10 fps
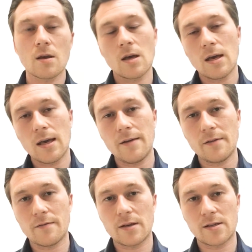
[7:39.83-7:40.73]
Even
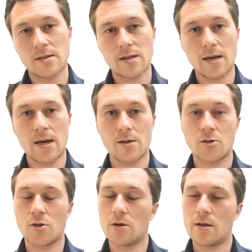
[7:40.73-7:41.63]
if this is the case,
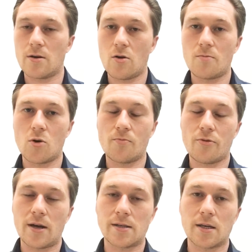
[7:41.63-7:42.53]
surely there are more
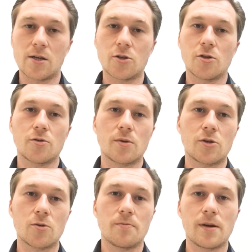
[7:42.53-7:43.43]
pressing issues we
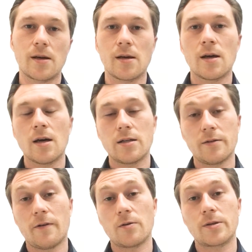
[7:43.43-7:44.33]
should be
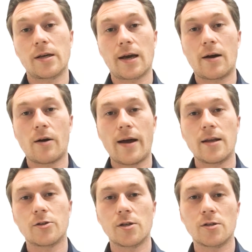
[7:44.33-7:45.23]
devoting our
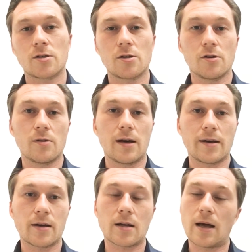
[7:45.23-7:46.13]
energies to,
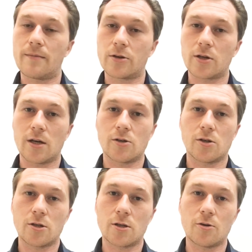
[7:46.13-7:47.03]
like climate change
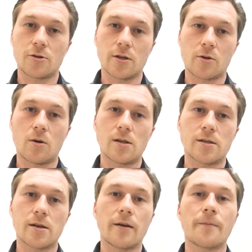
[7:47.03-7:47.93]
and social
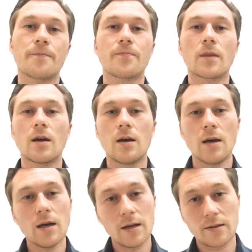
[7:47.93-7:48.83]
equality.
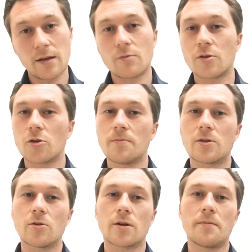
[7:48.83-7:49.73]
Indeed, we should be
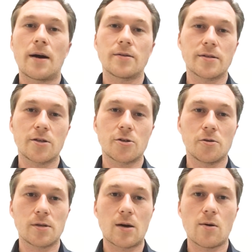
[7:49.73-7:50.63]
talking about these
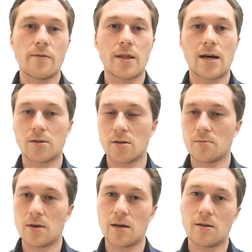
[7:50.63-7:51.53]
issues, however, that doesn't
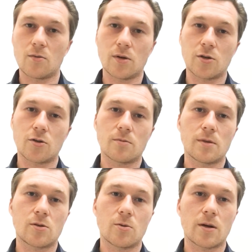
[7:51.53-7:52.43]
mean we shouldn't be
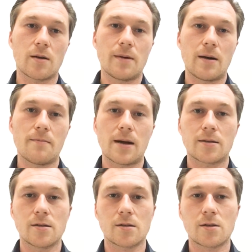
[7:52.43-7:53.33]
talking about
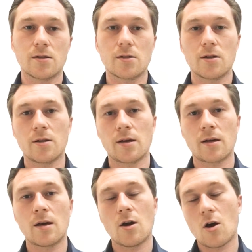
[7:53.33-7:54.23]
matters concerning
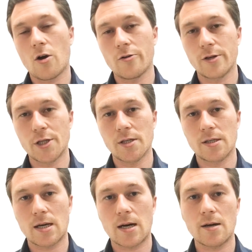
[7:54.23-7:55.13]
origins
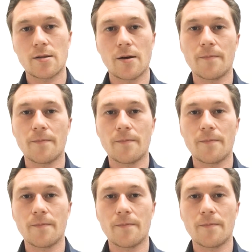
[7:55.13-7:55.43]
either.